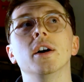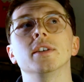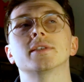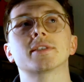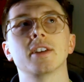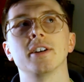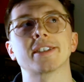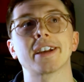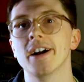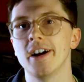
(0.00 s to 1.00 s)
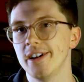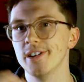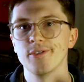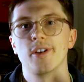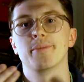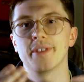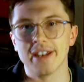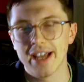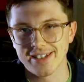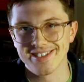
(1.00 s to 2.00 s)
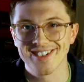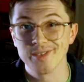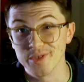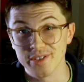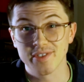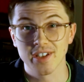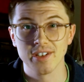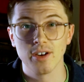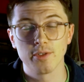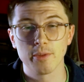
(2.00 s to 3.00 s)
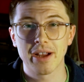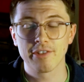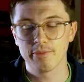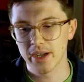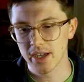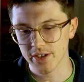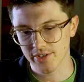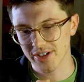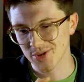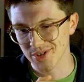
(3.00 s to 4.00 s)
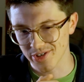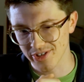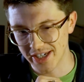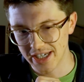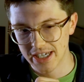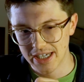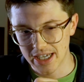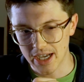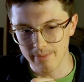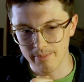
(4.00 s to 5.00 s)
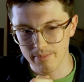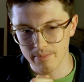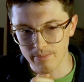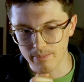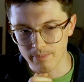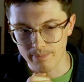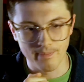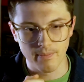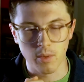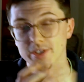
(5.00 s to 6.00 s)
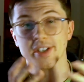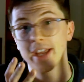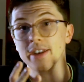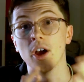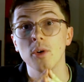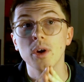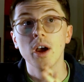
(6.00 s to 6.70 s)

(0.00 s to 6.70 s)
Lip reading: starting higher up the ladder than I would have done off the back of my undergraduate degree? Once again, no.